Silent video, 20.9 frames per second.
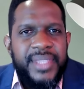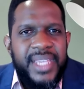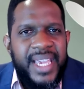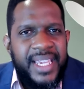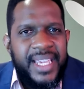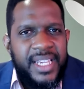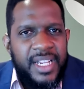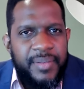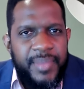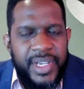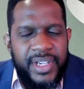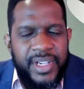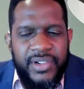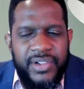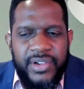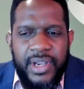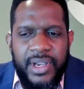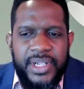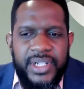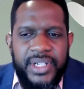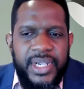their economic
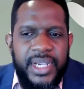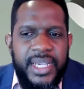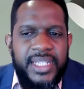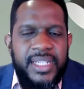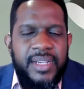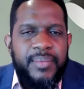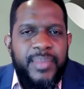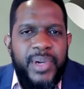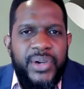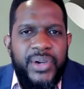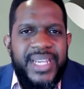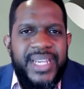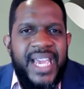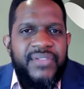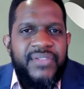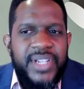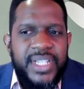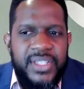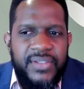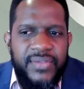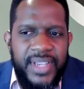structures, about
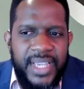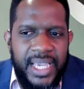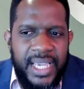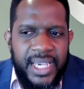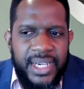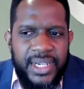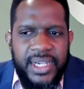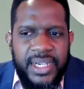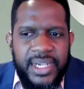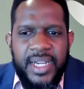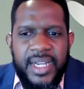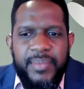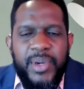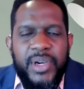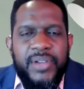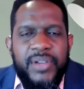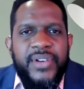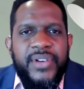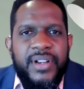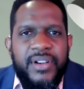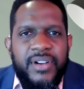diversification,
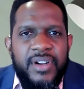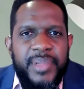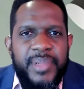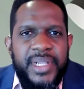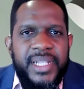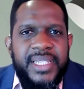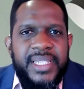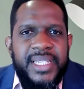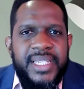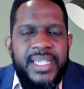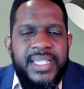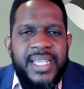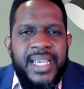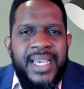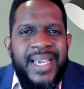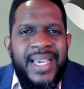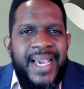about vulnerabilities.